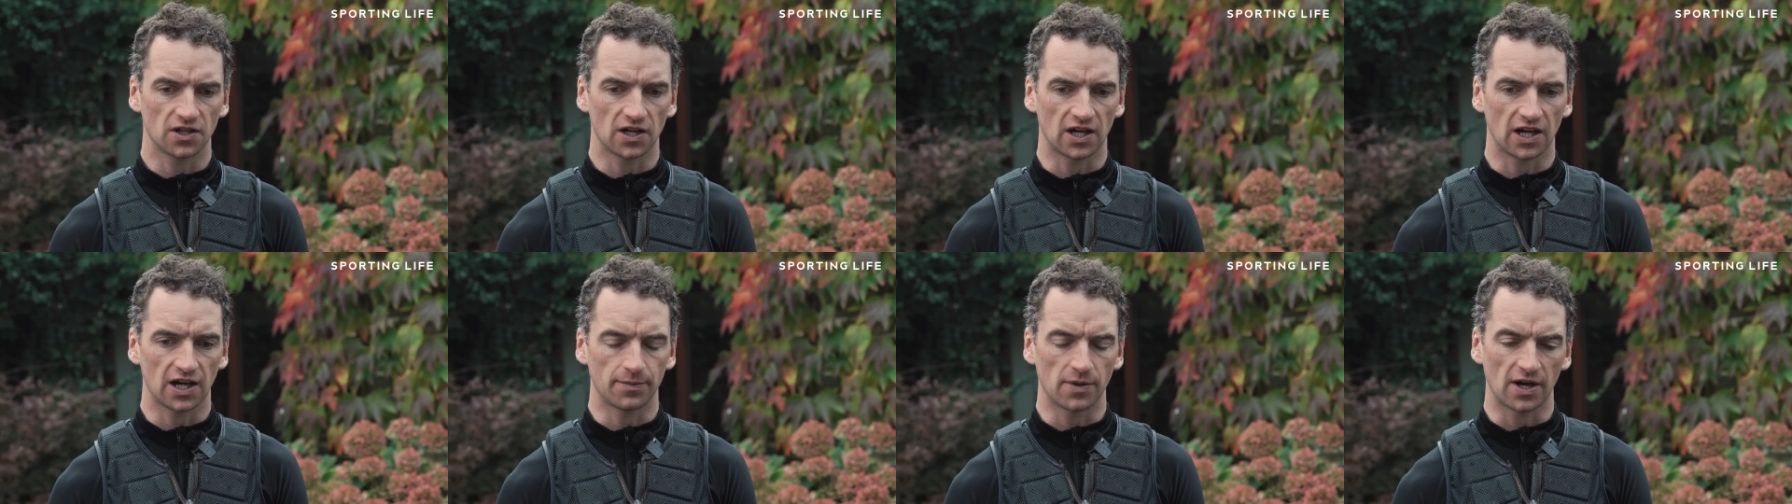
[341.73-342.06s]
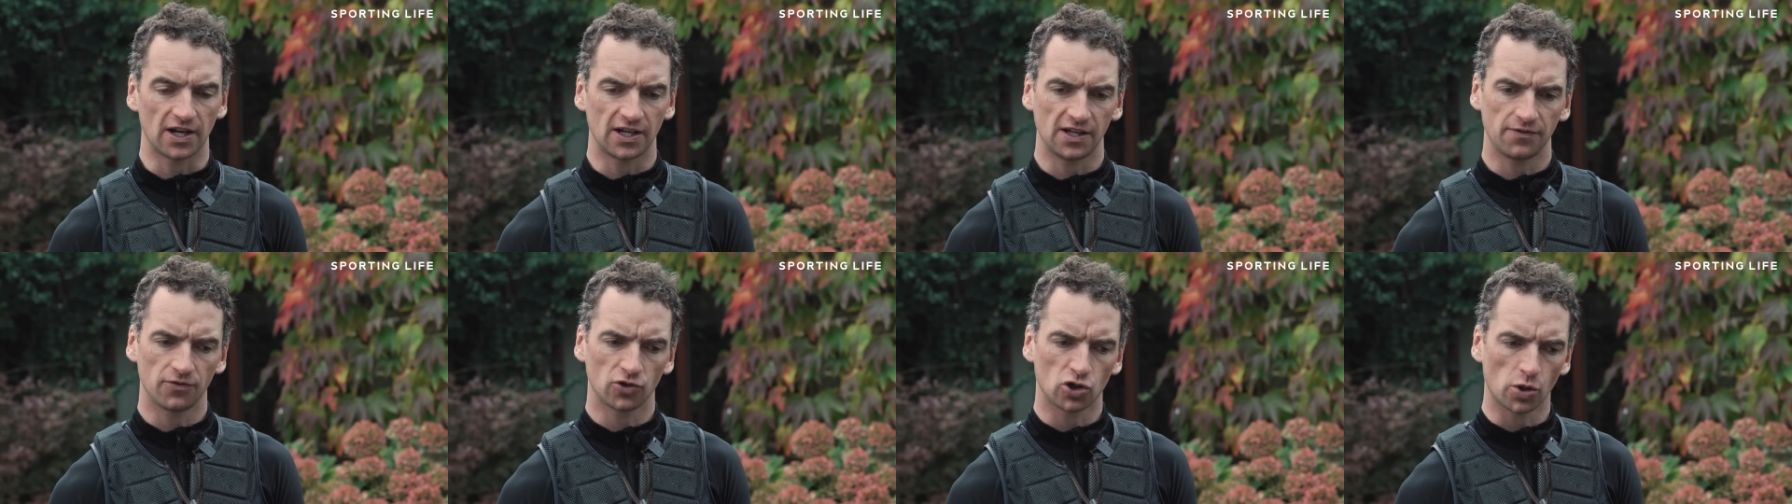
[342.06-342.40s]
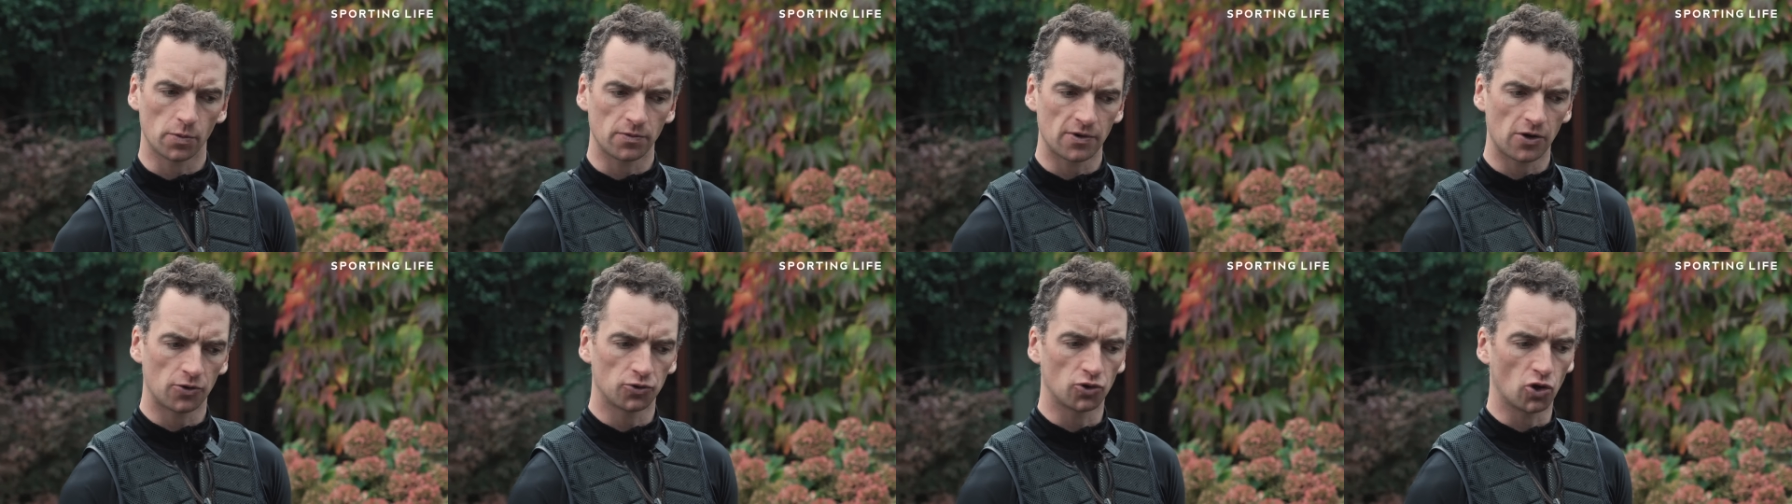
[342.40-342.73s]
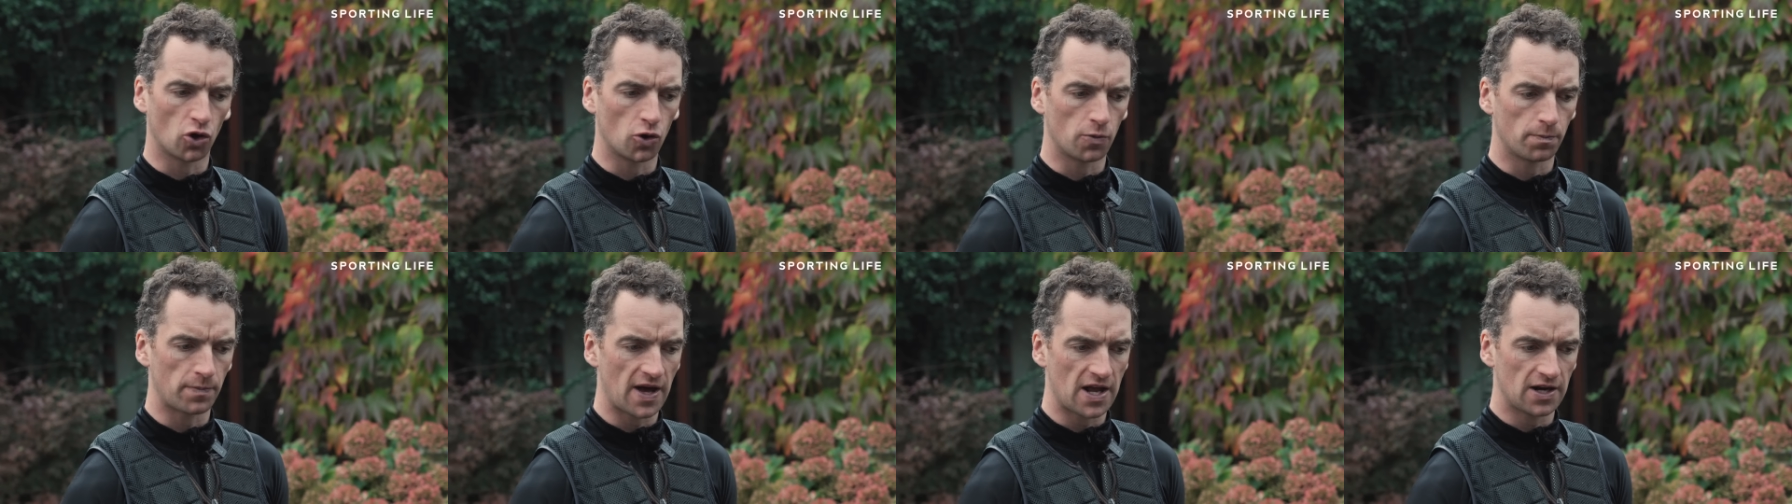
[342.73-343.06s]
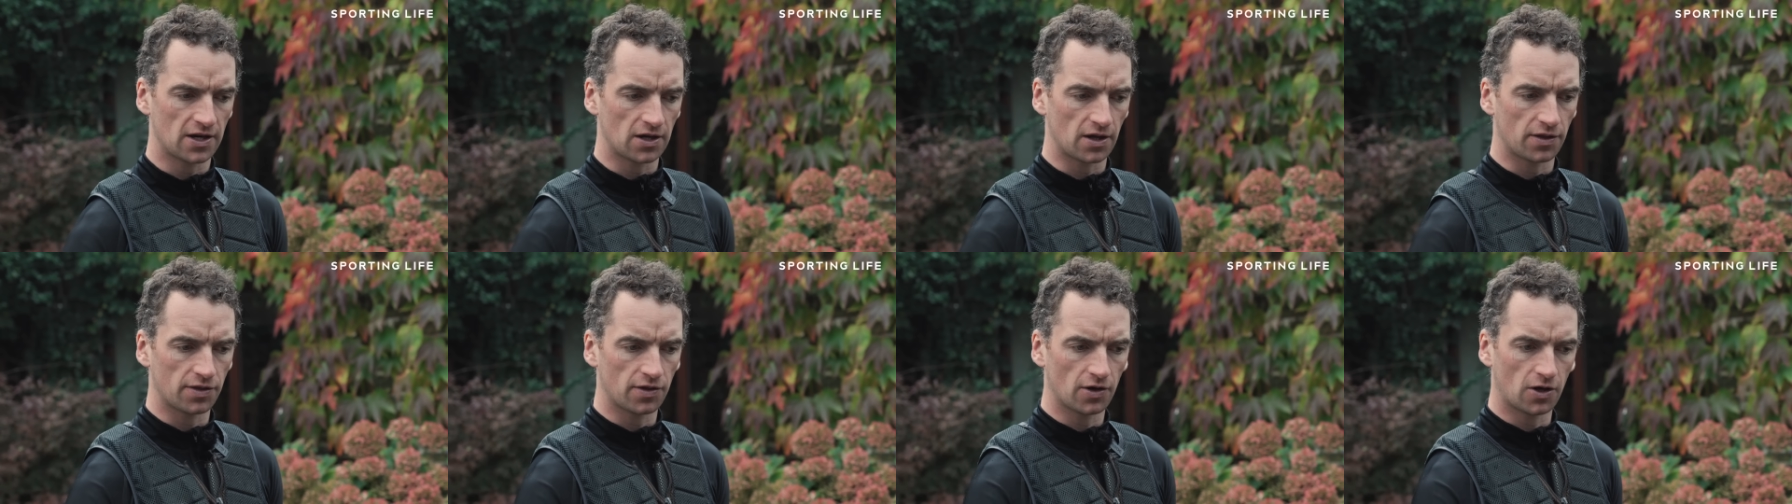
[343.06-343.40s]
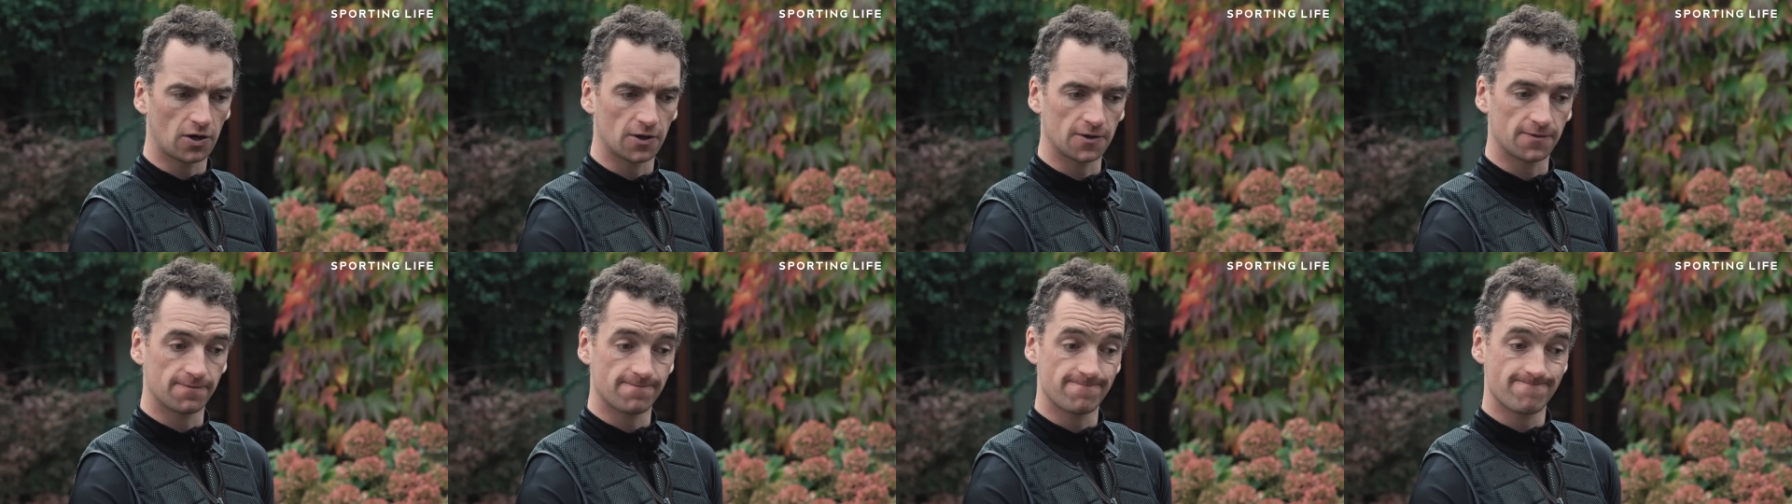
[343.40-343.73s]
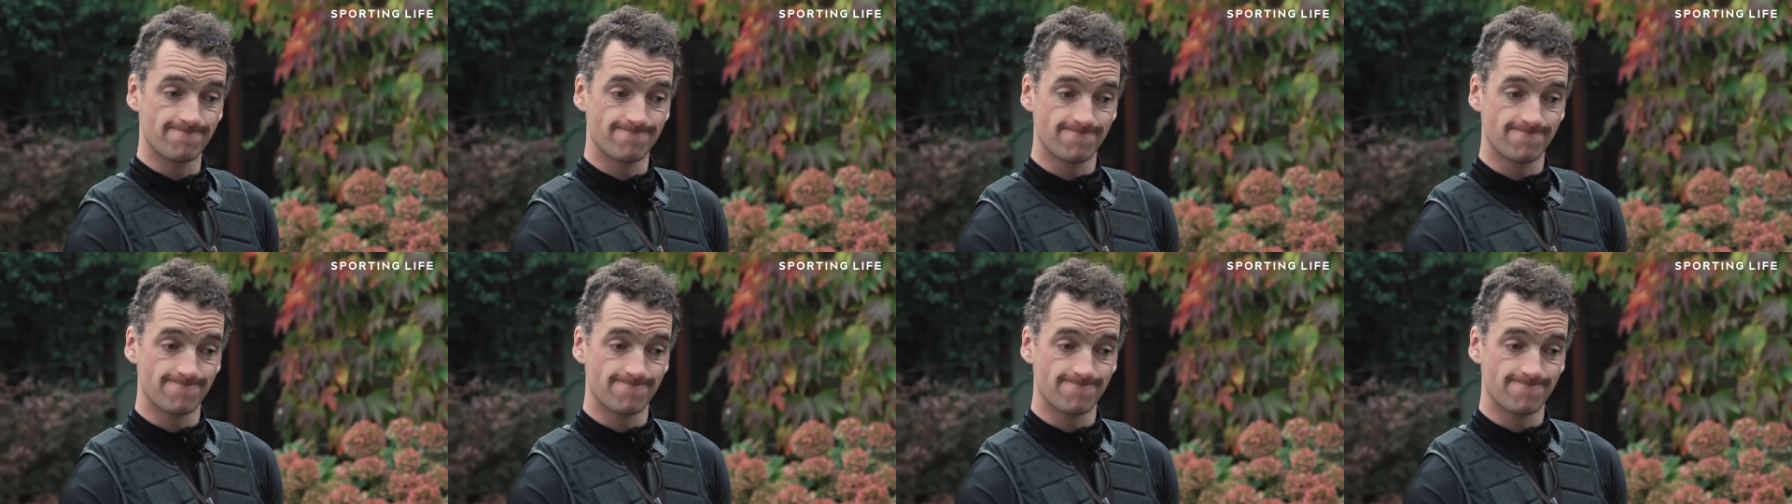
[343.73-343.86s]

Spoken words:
And even coming around the home bend, I thought